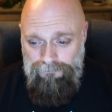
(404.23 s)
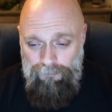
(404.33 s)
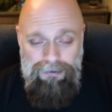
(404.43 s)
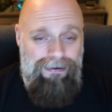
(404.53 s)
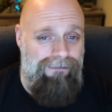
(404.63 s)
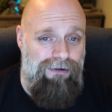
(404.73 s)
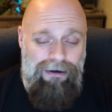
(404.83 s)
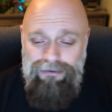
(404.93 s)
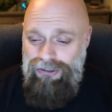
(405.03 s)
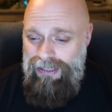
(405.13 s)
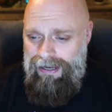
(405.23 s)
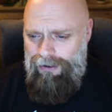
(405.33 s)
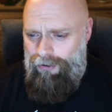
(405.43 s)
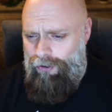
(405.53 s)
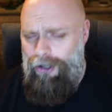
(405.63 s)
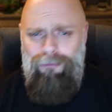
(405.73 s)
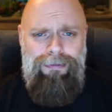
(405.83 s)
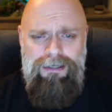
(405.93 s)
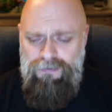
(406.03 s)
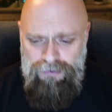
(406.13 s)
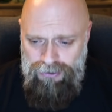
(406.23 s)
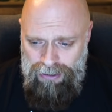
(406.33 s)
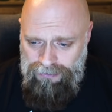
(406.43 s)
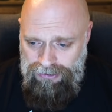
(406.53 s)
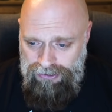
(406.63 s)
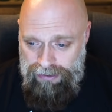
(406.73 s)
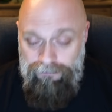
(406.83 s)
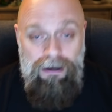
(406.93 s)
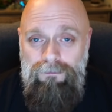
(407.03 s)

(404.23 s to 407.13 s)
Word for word: We don't have to understand the line of best fit and all this stuff.